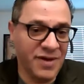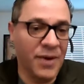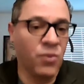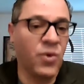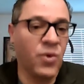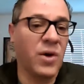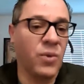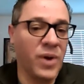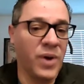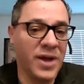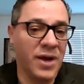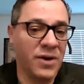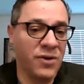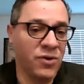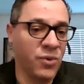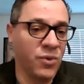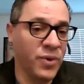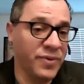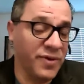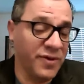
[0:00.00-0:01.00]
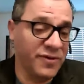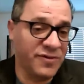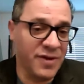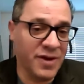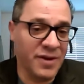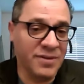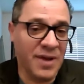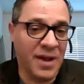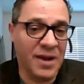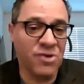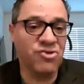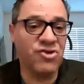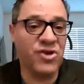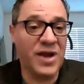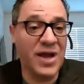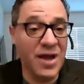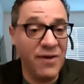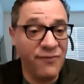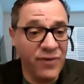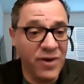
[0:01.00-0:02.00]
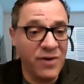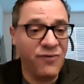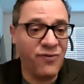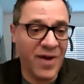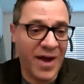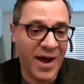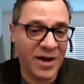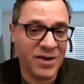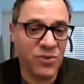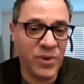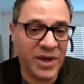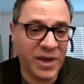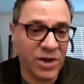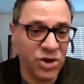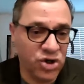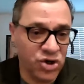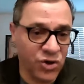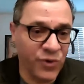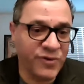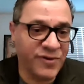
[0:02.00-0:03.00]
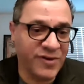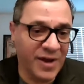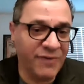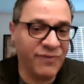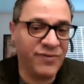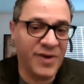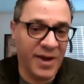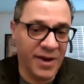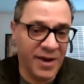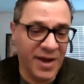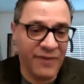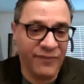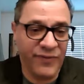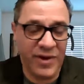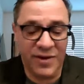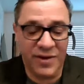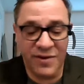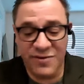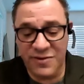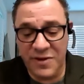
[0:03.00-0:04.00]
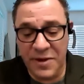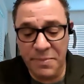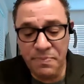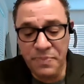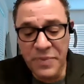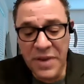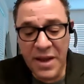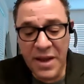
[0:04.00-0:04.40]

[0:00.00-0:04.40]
and what we can do with this technology if in fact we can show safety and efficacy.